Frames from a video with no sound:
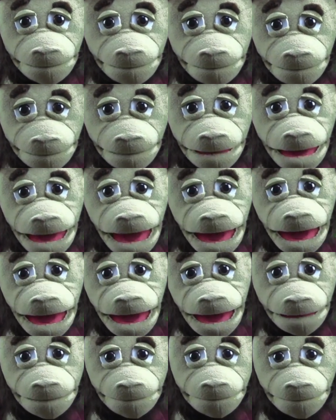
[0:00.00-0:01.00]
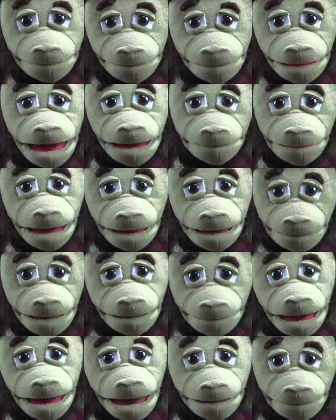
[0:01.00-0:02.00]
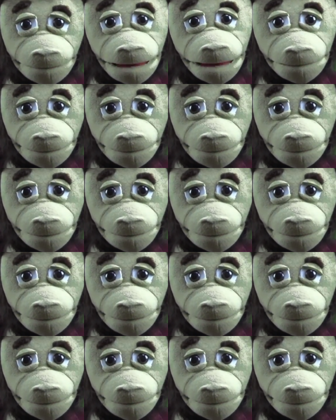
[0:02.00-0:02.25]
1. An exotic